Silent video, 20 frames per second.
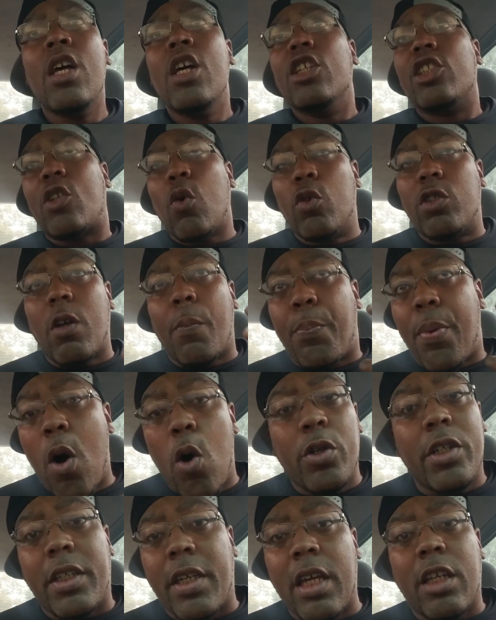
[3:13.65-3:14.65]
so his
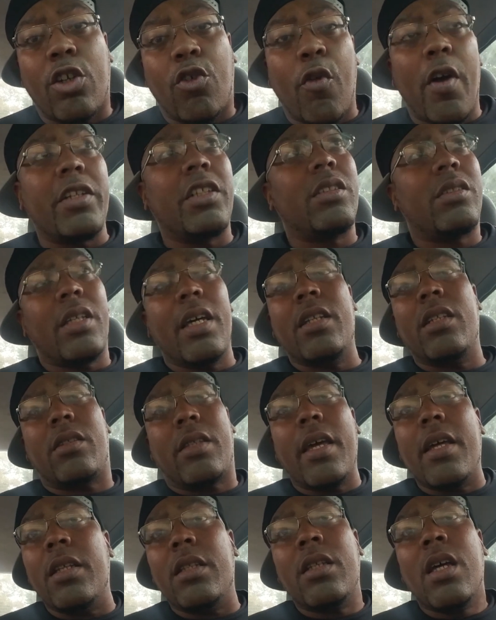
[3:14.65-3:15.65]
opponent get credit. Then
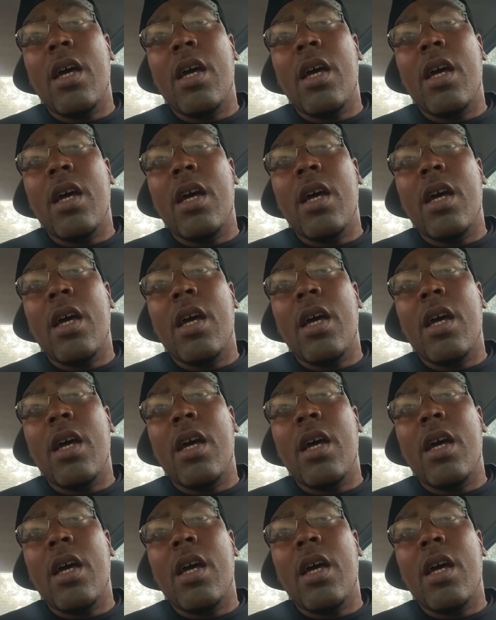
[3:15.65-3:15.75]
then